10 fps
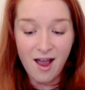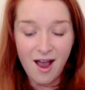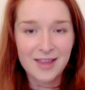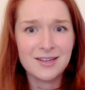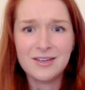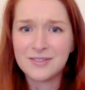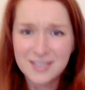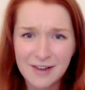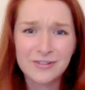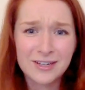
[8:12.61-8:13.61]
I think you
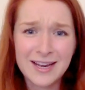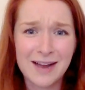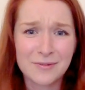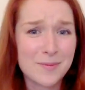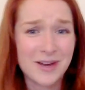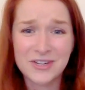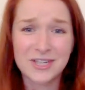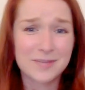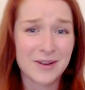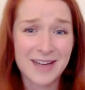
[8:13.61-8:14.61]
definitely have to be
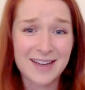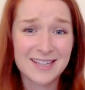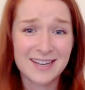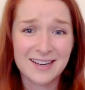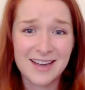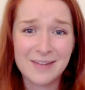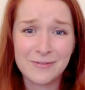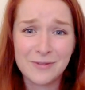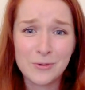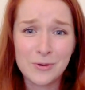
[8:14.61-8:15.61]
passionate about acting.
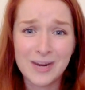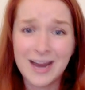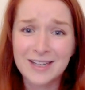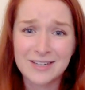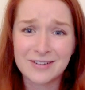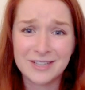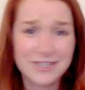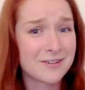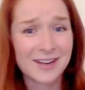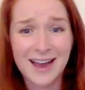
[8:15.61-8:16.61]
If you're an actor and you
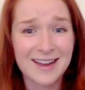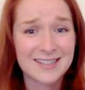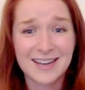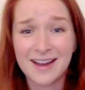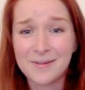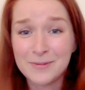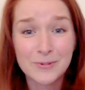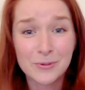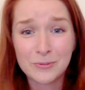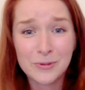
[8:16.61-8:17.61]
don't like acting, I mean,
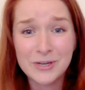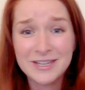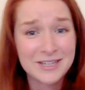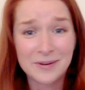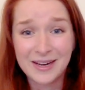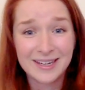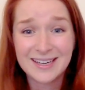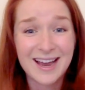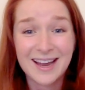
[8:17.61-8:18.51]
what are you doing?